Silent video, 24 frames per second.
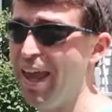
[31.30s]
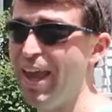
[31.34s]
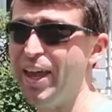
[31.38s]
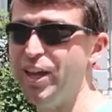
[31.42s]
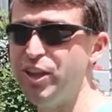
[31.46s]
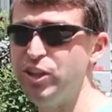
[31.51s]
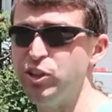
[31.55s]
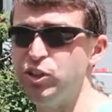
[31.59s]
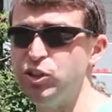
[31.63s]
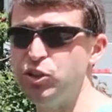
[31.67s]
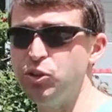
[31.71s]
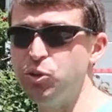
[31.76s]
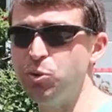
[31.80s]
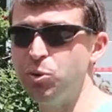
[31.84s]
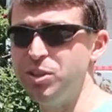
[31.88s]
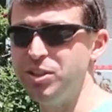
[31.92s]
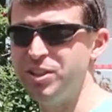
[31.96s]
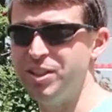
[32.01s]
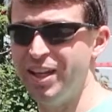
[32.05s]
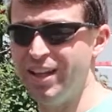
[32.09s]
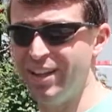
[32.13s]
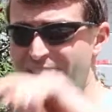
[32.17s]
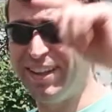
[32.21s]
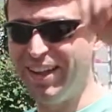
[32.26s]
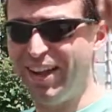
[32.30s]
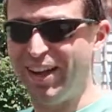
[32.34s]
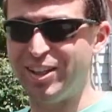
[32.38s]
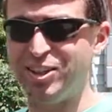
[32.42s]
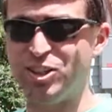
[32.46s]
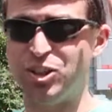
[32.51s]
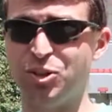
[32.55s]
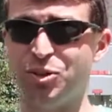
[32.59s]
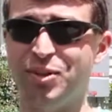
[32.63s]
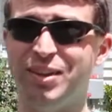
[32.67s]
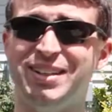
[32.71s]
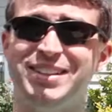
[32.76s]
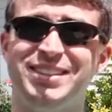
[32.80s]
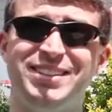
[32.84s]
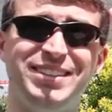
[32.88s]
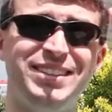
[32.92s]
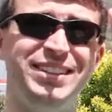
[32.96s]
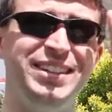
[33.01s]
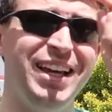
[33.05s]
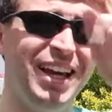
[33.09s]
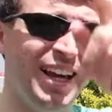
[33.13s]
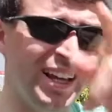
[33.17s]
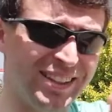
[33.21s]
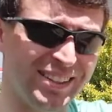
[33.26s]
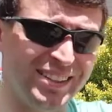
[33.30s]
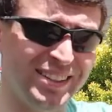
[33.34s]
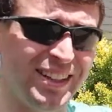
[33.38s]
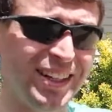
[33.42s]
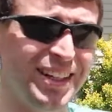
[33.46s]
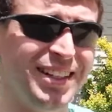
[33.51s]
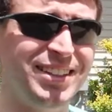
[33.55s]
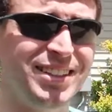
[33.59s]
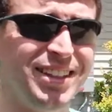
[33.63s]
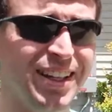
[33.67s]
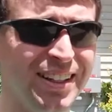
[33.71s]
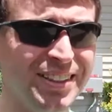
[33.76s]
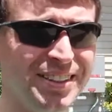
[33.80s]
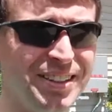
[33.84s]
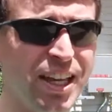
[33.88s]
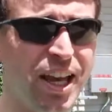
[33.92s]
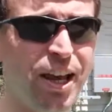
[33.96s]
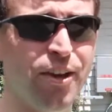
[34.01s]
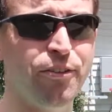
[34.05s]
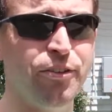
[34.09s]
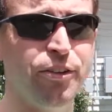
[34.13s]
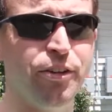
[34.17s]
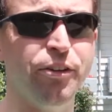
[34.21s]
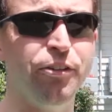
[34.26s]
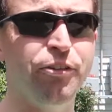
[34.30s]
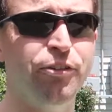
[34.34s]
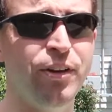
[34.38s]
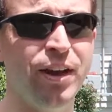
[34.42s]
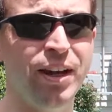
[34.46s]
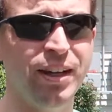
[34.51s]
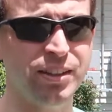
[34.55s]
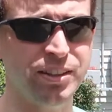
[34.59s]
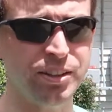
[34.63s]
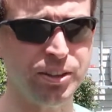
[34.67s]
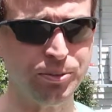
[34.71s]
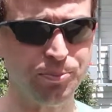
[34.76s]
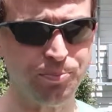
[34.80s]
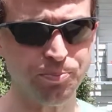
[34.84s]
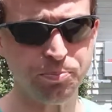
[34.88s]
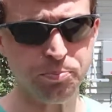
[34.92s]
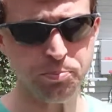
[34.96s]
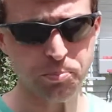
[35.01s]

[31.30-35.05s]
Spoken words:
In short, the answer is yes, it does have an effect,